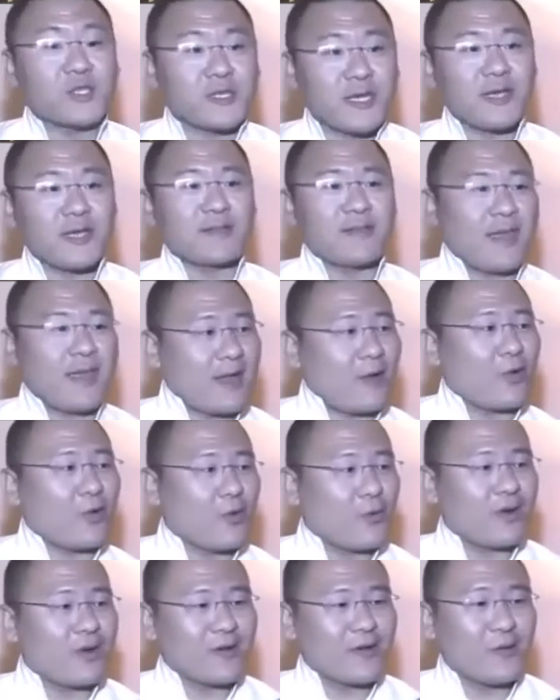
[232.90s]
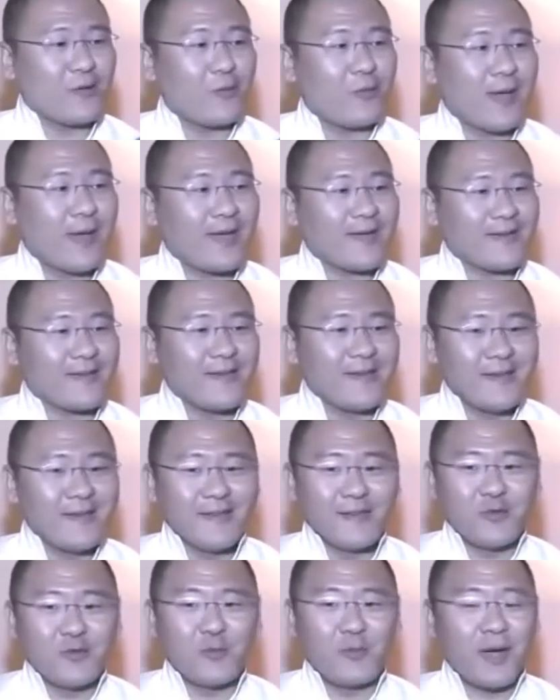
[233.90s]
I suggest that everyone go back
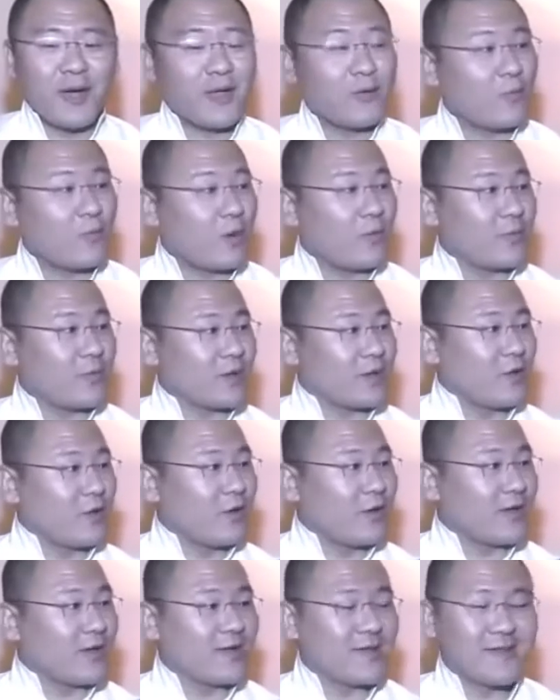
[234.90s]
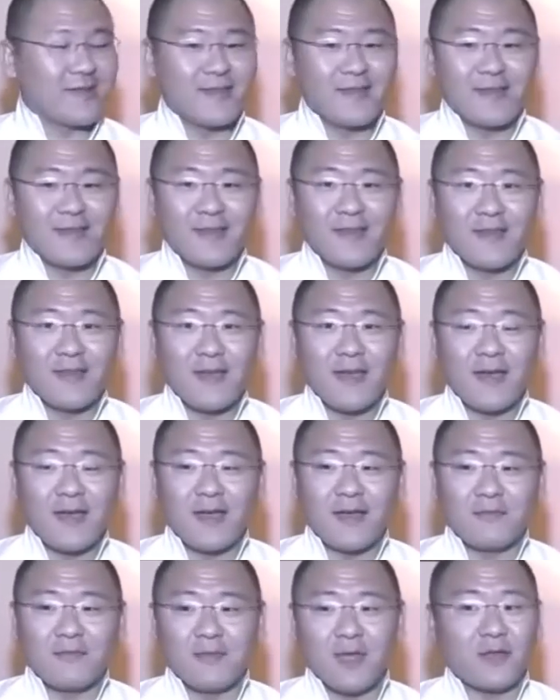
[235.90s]
to buy one Bitcoin.
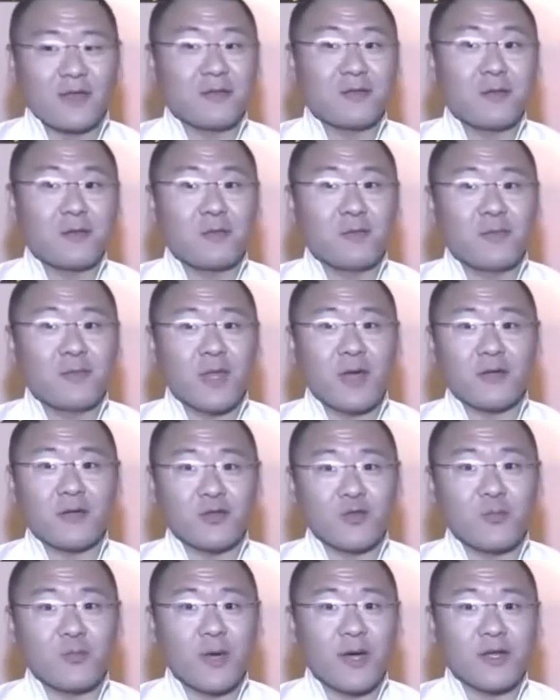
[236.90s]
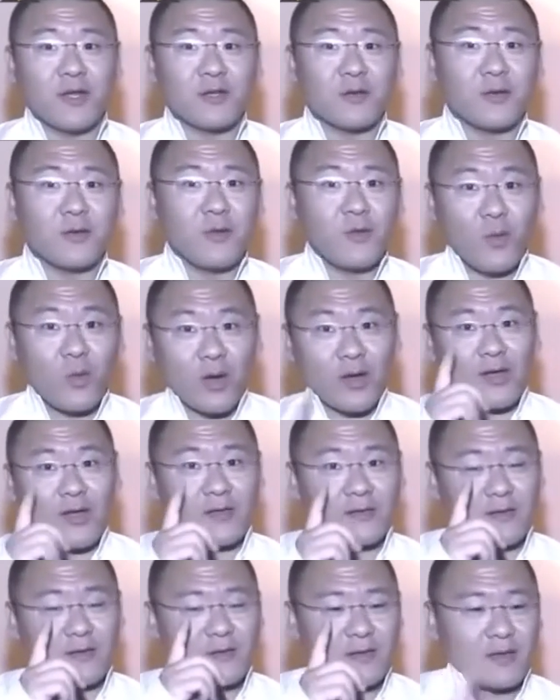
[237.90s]
Uh, not too, not too much. Only one
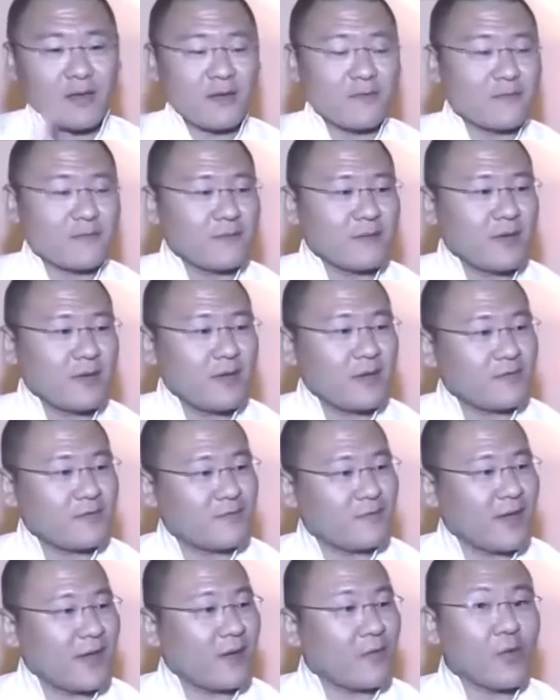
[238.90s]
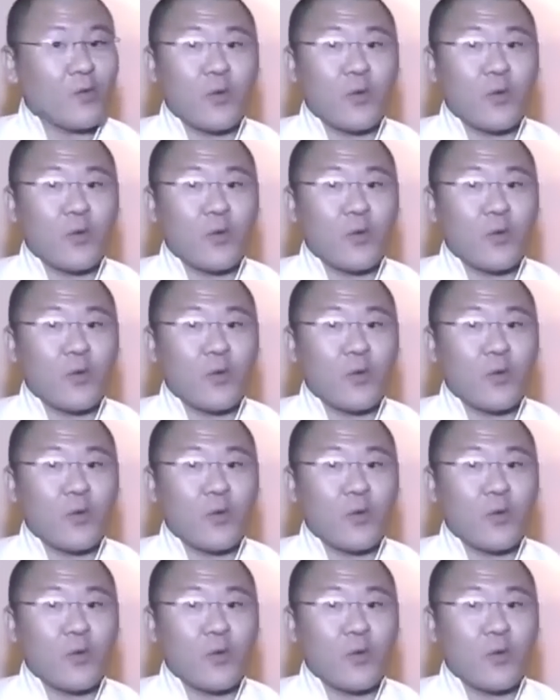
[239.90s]
is enough. If